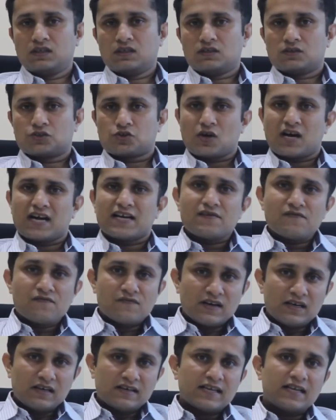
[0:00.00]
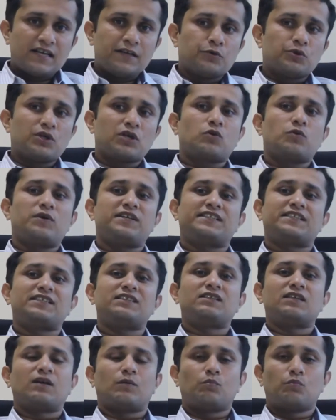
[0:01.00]
So I will tell you the
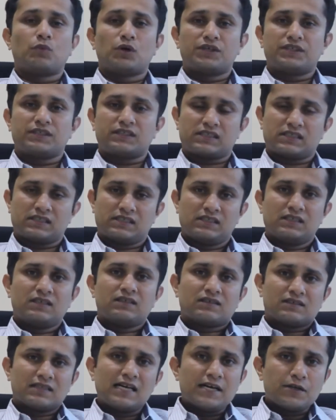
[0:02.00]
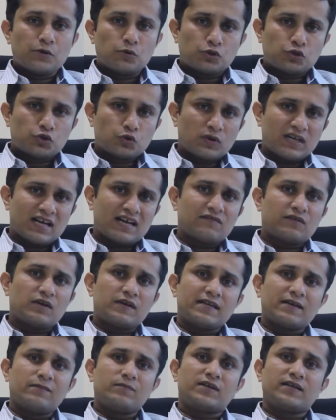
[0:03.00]
question numbers that you should have
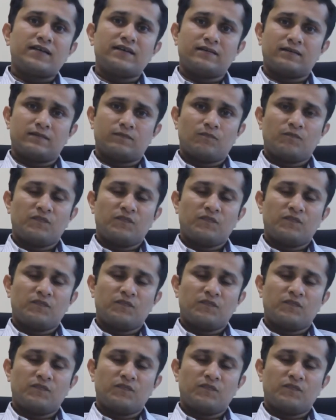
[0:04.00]
attempted,